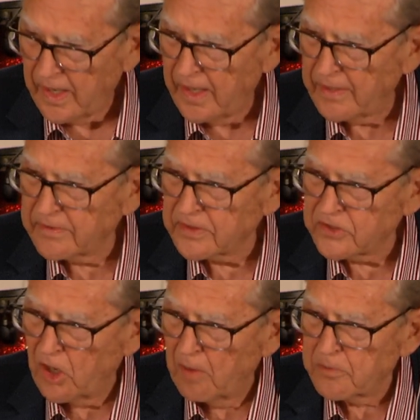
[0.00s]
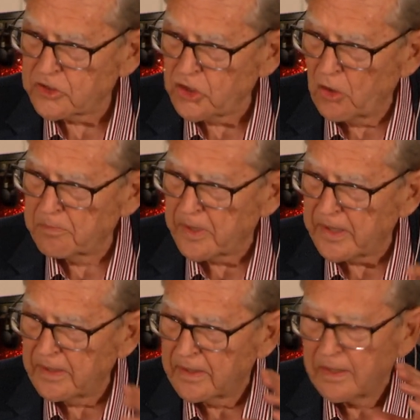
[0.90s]
And Tom showed
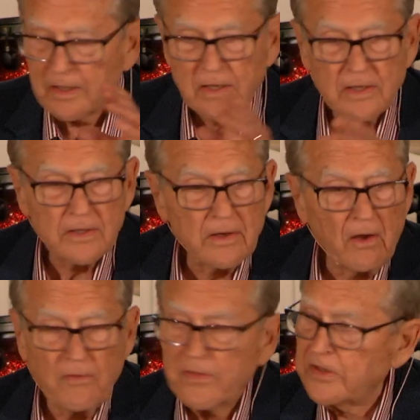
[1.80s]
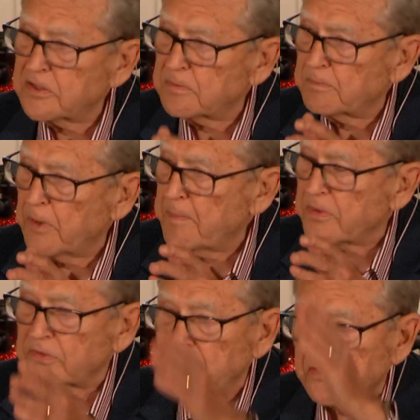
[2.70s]
me on these
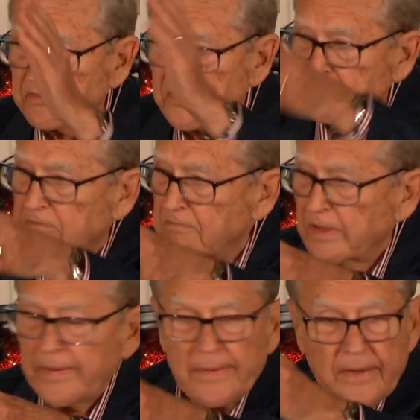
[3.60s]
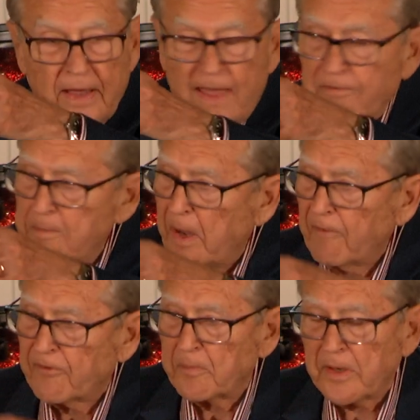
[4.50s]
premises, just half a
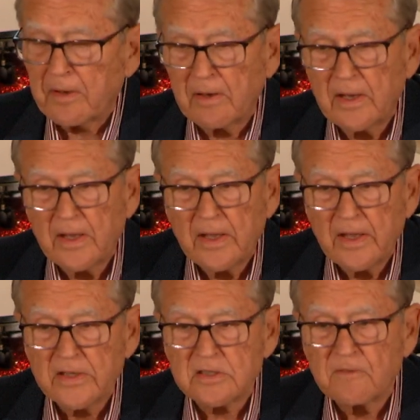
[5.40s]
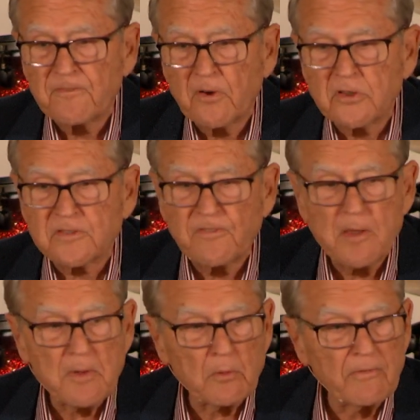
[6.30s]
mile from here, is the first
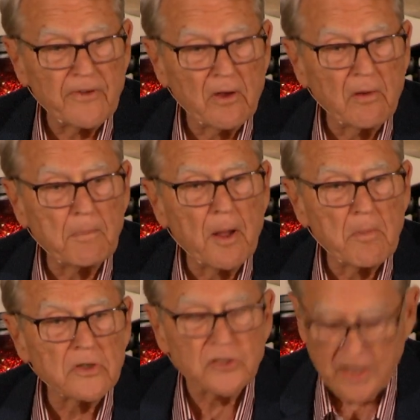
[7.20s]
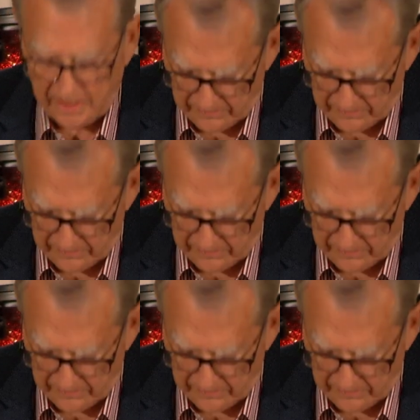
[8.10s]
Fleming Revell publishing